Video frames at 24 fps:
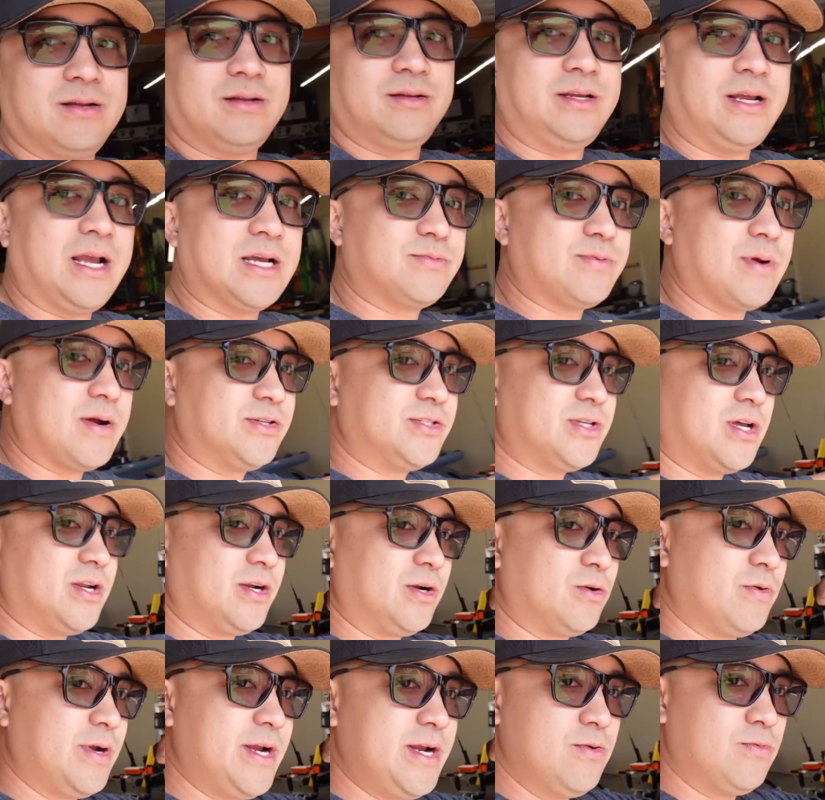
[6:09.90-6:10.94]
you guys probably saw the
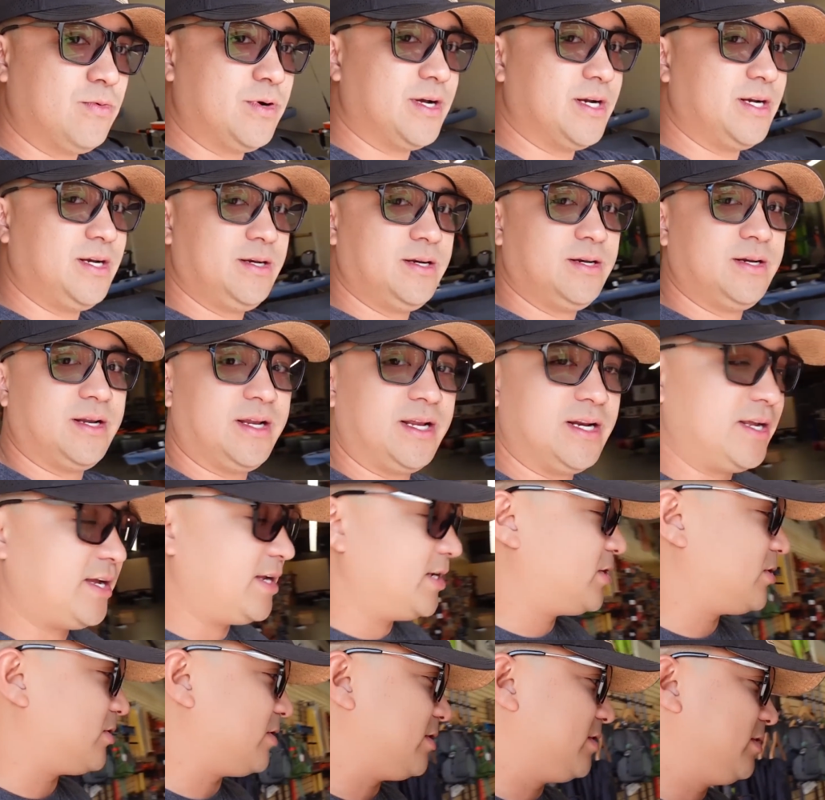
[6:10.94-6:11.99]
green one in the
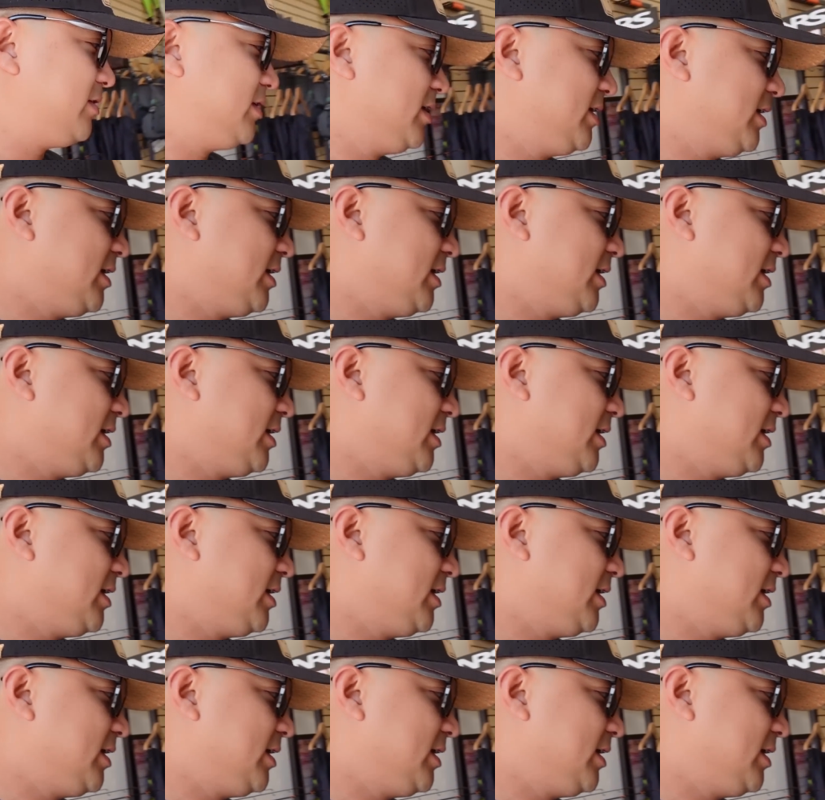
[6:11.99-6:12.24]
intro.